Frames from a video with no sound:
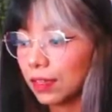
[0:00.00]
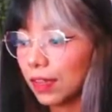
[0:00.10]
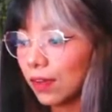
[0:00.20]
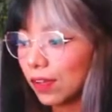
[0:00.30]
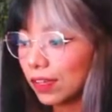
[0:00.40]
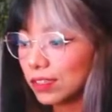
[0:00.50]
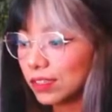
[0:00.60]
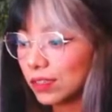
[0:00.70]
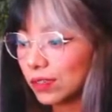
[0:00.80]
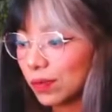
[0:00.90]
Now on
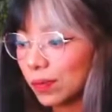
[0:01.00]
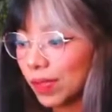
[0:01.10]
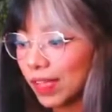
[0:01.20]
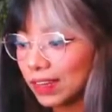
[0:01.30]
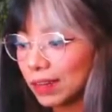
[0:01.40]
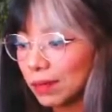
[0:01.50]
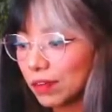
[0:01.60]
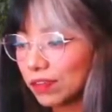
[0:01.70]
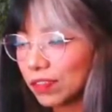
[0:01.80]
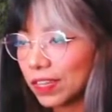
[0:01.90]
to pack
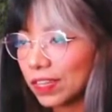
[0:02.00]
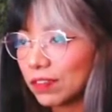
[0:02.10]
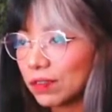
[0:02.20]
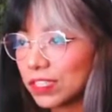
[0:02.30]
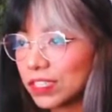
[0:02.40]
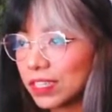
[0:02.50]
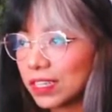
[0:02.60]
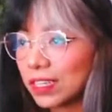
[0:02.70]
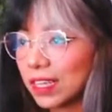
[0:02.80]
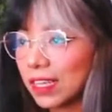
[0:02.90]
number 5, which
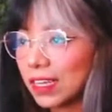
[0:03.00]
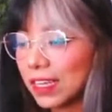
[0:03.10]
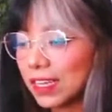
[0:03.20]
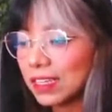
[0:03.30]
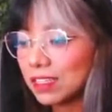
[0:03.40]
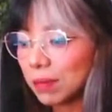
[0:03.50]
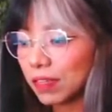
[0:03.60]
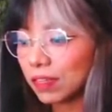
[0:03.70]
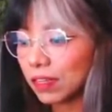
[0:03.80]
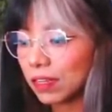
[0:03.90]
again is
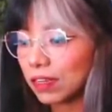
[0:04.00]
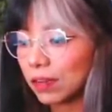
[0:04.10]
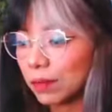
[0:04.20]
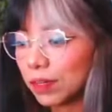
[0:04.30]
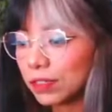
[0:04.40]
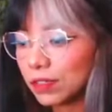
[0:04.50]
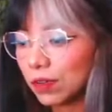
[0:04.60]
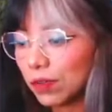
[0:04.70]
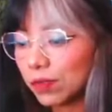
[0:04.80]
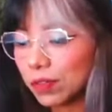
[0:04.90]
my lucky number, so
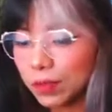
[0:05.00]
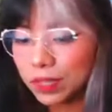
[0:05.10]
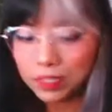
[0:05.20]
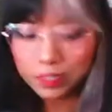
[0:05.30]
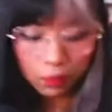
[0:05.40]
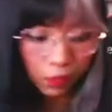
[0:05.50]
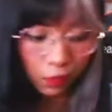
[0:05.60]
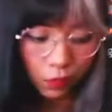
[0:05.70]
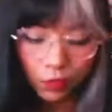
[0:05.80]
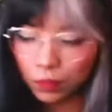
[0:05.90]
hopefully we get
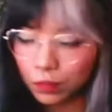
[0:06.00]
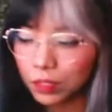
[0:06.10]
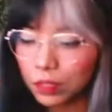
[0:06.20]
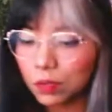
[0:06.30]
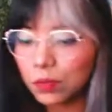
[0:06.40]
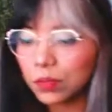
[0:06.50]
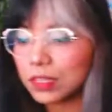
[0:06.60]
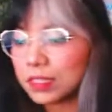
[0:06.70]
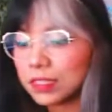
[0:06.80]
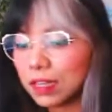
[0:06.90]
something really really cool
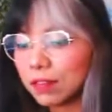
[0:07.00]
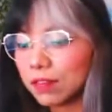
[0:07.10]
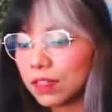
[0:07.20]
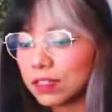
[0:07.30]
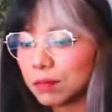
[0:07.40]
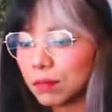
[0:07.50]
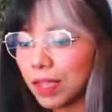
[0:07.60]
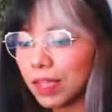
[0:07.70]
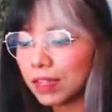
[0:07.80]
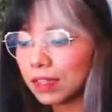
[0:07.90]
inside of this
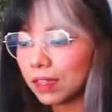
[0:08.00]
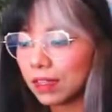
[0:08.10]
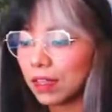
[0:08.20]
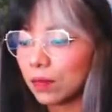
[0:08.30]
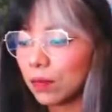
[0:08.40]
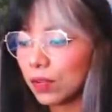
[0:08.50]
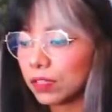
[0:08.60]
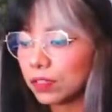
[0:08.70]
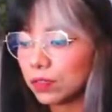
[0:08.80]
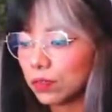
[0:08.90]
pack.
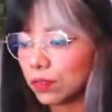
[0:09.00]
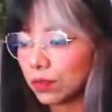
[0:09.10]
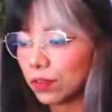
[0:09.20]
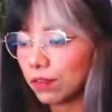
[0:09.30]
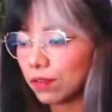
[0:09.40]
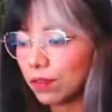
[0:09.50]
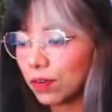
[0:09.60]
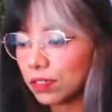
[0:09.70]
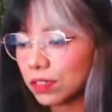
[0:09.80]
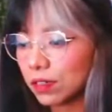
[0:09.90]
One, two, three,
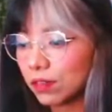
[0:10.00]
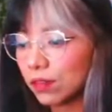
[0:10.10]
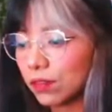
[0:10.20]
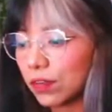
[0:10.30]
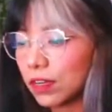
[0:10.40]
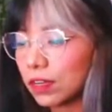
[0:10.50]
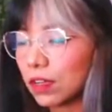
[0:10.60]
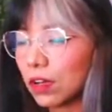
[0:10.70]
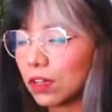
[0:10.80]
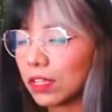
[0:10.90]
four to the
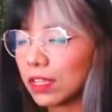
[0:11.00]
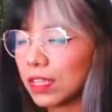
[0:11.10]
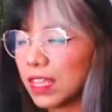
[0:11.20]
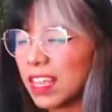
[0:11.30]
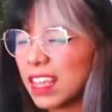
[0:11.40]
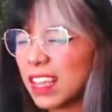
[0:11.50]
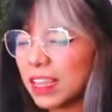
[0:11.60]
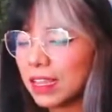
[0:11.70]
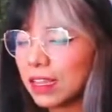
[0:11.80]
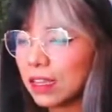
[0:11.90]
front, calling
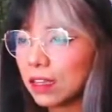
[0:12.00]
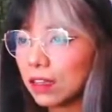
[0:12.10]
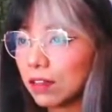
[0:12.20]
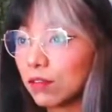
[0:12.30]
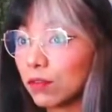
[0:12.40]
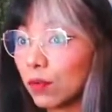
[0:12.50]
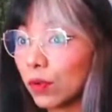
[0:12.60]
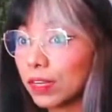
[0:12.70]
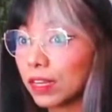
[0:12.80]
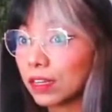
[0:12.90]
a
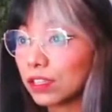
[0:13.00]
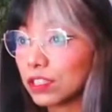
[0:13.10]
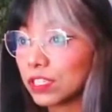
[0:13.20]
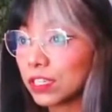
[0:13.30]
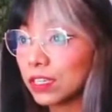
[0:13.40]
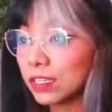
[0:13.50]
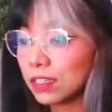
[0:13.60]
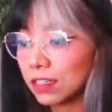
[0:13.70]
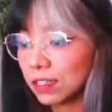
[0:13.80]
void energy.